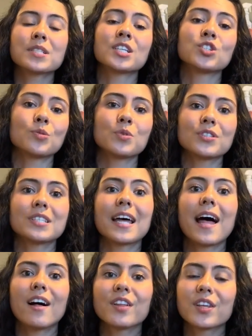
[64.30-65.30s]
contribute to the
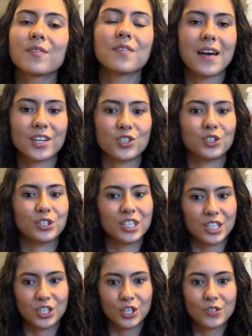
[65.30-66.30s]
health of the vaginal
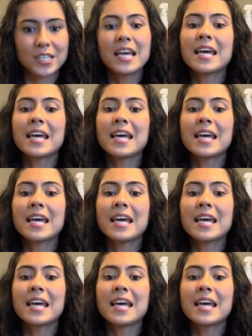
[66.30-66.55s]
tissues.